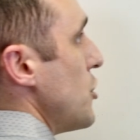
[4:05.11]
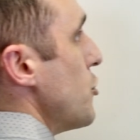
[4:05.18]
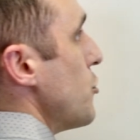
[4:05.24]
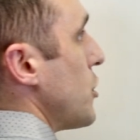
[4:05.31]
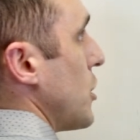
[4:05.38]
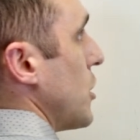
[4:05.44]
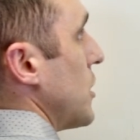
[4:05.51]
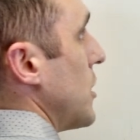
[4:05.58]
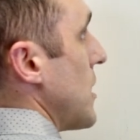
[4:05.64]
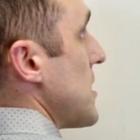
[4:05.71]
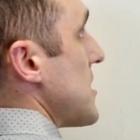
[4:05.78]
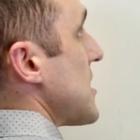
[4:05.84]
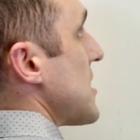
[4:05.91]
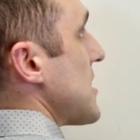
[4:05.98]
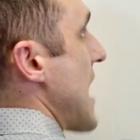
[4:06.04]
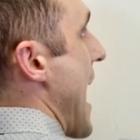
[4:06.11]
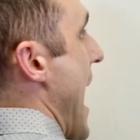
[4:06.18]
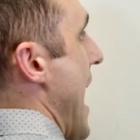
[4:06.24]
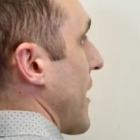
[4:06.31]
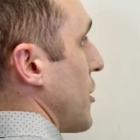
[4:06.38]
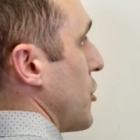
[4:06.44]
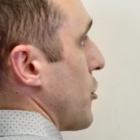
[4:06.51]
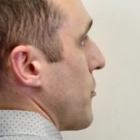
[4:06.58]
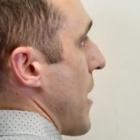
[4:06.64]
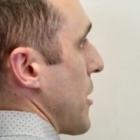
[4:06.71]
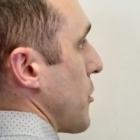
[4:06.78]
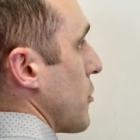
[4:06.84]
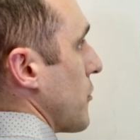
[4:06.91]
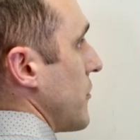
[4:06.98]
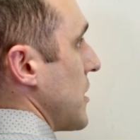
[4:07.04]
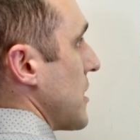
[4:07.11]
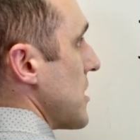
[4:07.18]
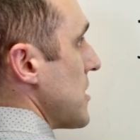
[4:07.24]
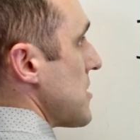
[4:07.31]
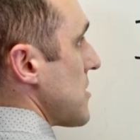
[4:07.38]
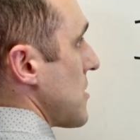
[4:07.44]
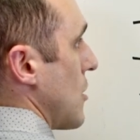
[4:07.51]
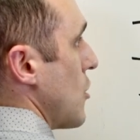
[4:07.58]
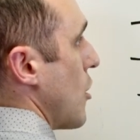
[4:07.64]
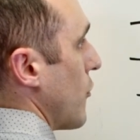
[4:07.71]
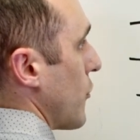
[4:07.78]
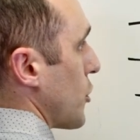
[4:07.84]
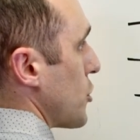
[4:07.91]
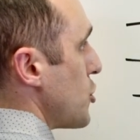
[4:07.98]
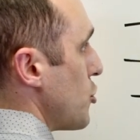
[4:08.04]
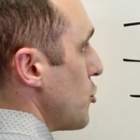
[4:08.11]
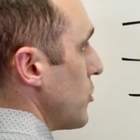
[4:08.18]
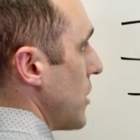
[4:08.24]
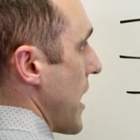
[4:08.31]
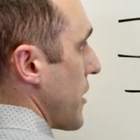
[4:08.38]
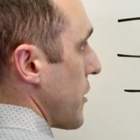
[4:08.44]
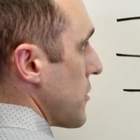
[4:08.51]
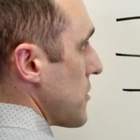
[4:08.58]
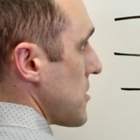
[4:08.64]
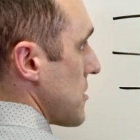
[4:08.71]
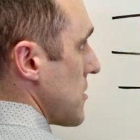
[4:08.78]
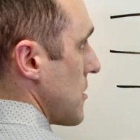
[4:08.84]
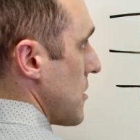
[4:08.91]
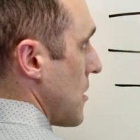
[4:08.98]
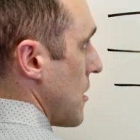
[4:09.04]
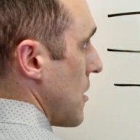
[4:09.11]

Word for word: you could stack your microvias over two layers.